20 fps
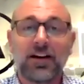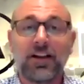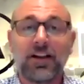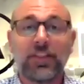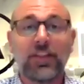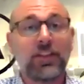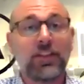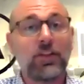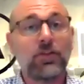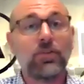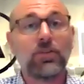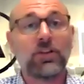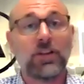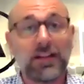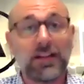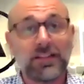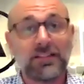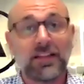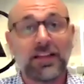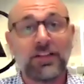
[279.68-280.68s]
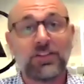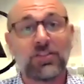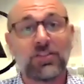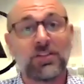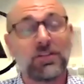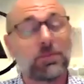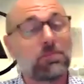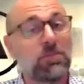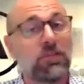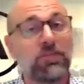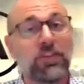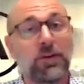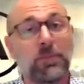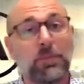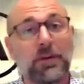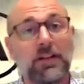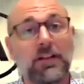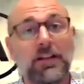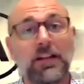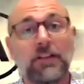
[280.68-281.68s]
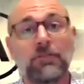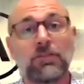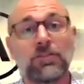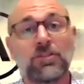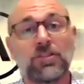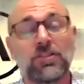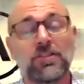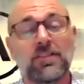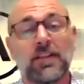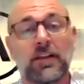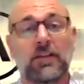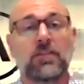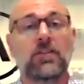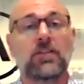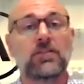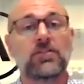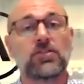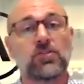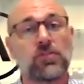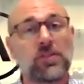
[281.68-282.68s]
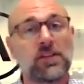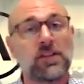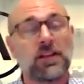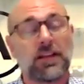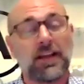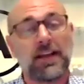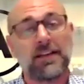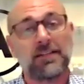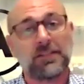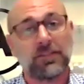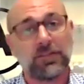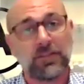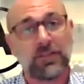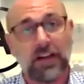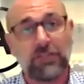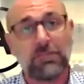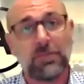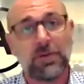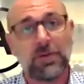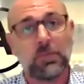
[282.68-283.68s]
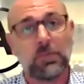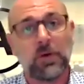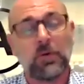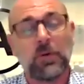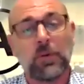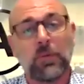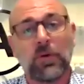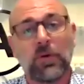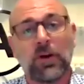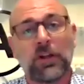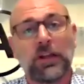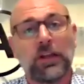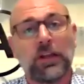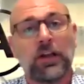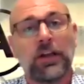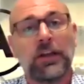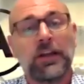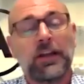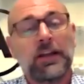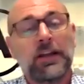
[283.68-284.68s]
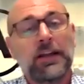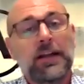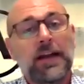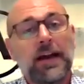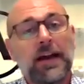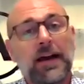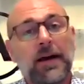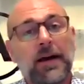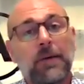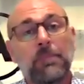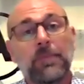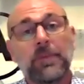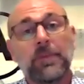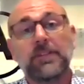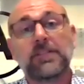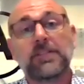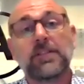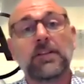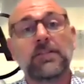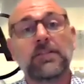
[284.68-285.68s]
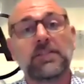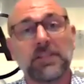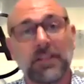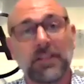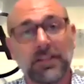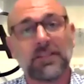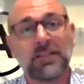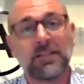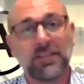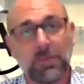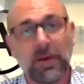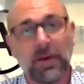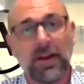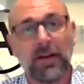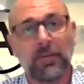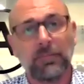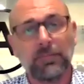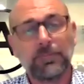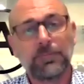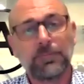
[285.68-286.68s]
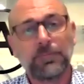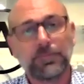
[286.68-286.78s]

either the organization's profitability, reduce their cost, or in the case of government, where we work a lot, um, serve citizens better?